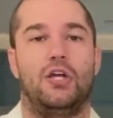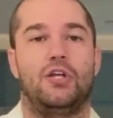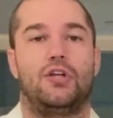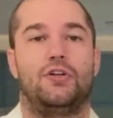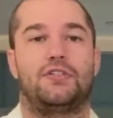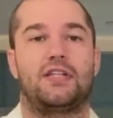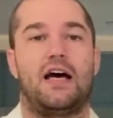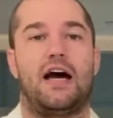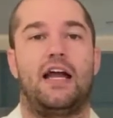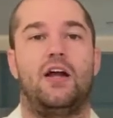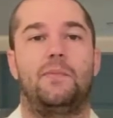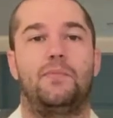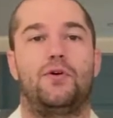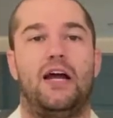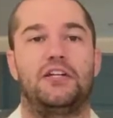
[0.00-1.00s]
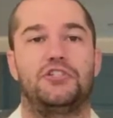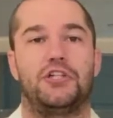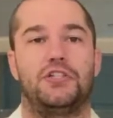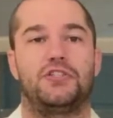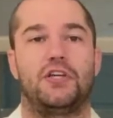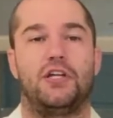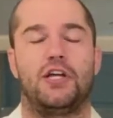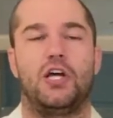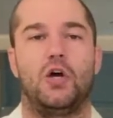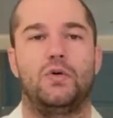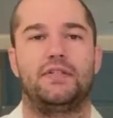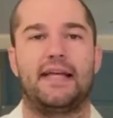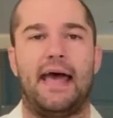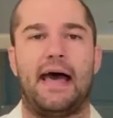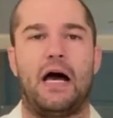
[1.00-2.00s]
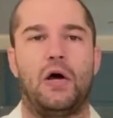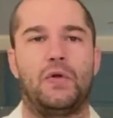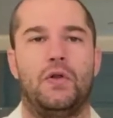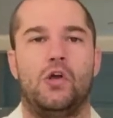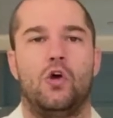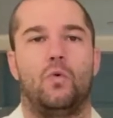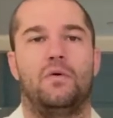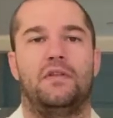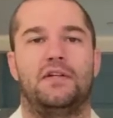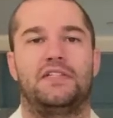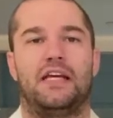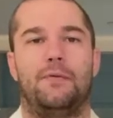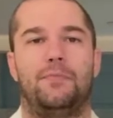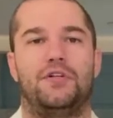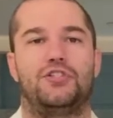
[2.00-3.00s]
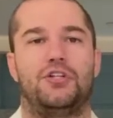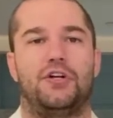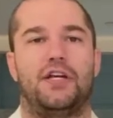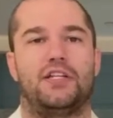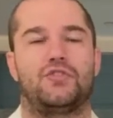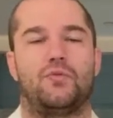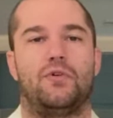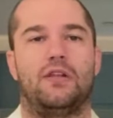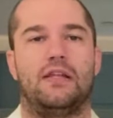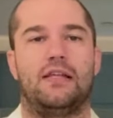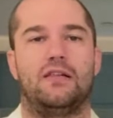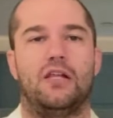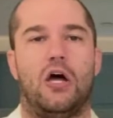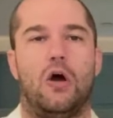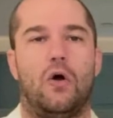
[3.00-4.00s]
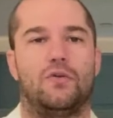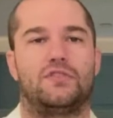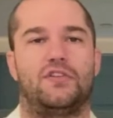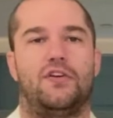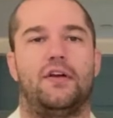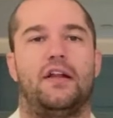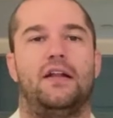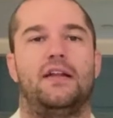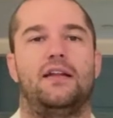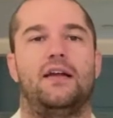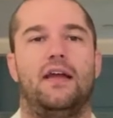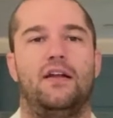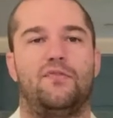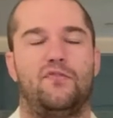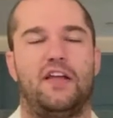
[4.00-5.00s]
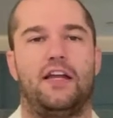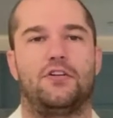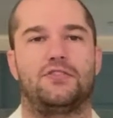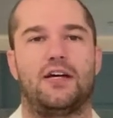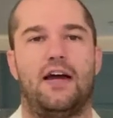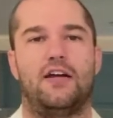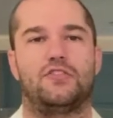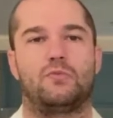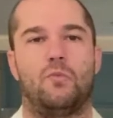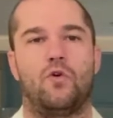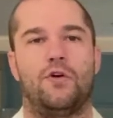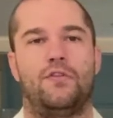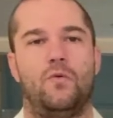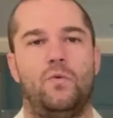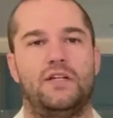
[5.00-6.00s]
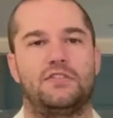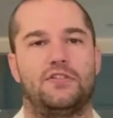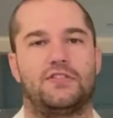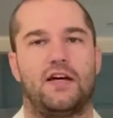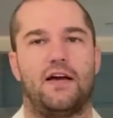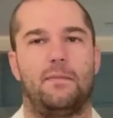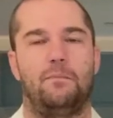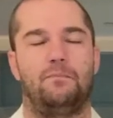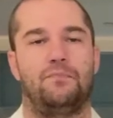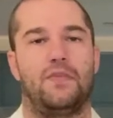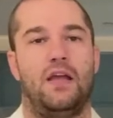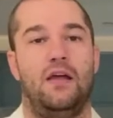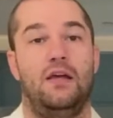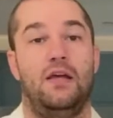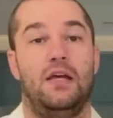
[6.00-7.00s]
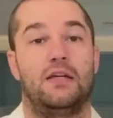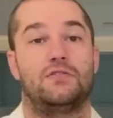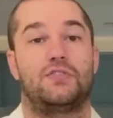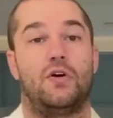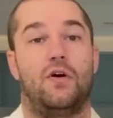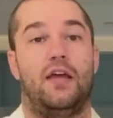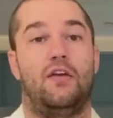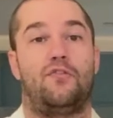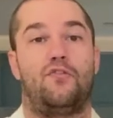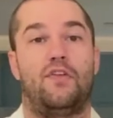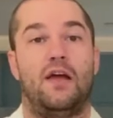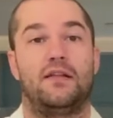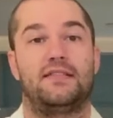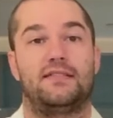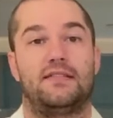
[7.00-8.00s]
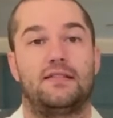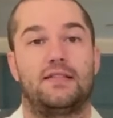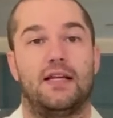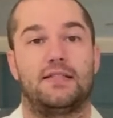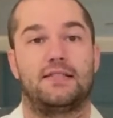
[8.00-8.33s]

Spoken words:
your tire pressure is going to go down when the temperature gets really low. So you're going to need to inflate your tires more in the winter time. So if the